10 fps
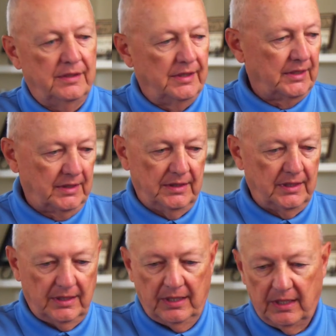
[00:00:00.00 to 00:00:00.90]
they
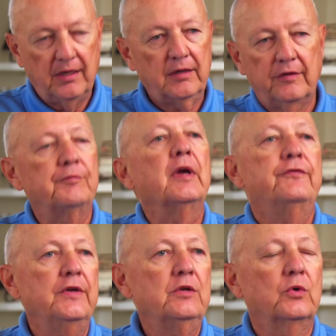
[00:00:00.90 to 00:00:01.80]
cared if my
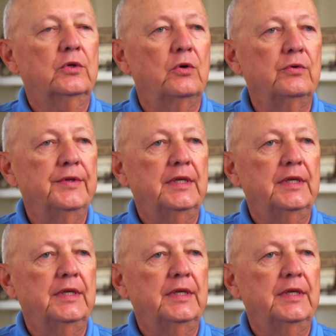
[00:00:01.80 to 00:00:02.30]
feet were cold.